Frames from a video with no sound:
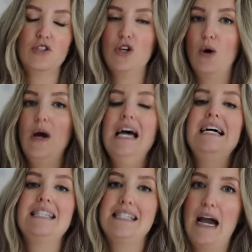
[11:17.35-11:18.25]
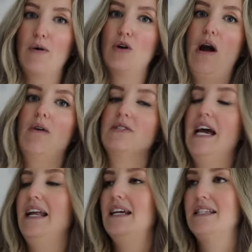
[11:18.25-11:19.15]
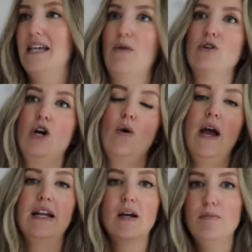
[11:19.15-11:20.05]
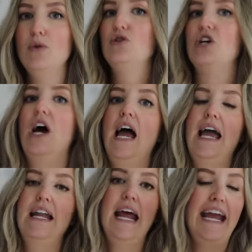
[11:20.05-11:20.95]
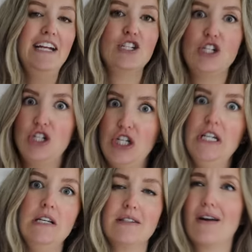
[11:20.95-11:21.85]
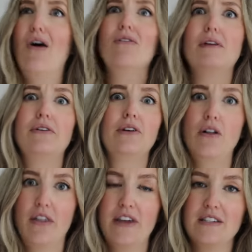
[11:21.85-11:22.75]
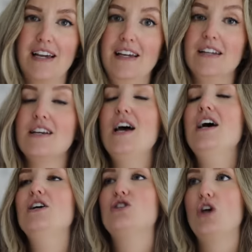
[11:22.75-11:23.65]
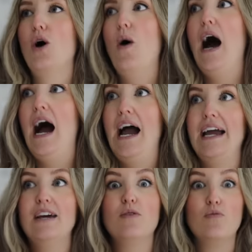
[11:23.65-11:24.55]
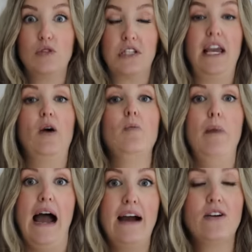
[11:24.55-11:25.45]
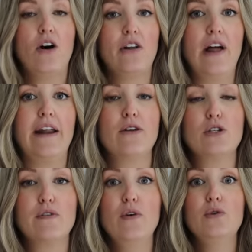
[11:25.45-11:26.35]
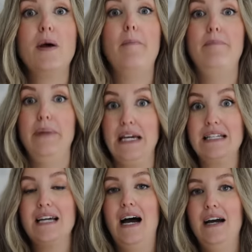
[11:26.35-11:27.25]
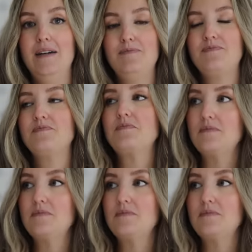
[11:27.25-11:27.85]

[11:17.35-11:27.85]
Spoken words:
So sauerkraut and sourdough and kombucha and aged cheese, like literally all the things I eat. So I scaled back on a lot of those foods big time.